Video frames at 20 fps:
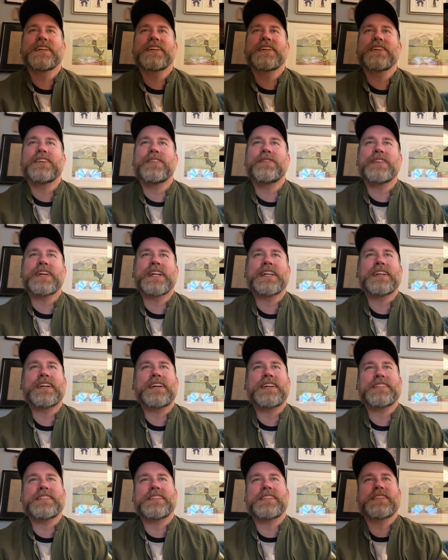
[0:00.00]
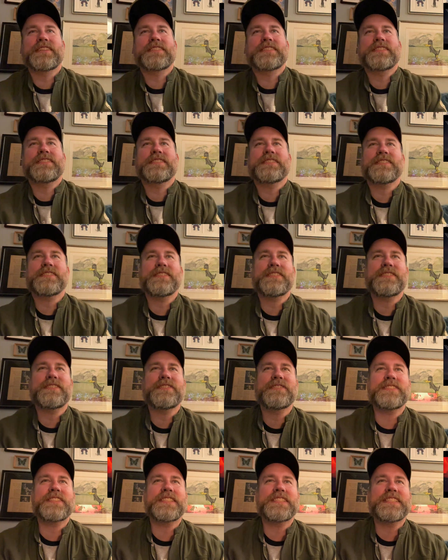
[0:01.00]
Oh my gosh, it looks
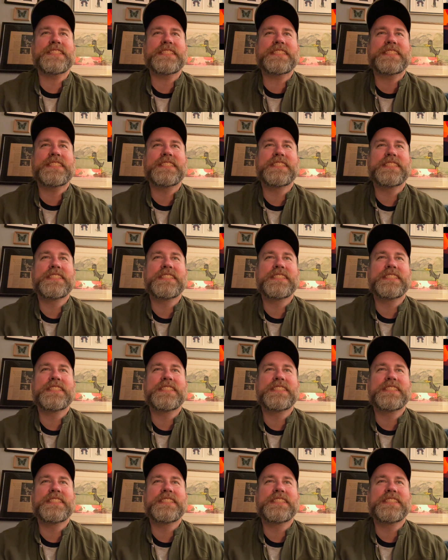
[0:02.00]
so good.